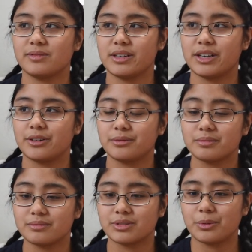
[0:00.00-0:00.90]
you know,
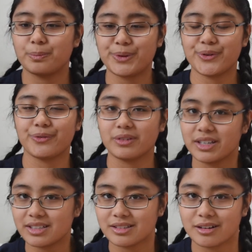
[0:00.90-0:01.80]
don't be
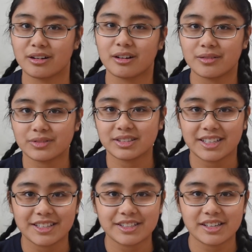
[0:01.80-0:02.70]
afraid to start
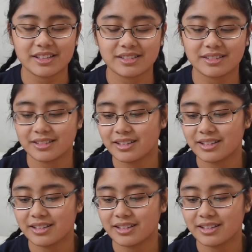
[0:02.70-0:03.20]
conversation,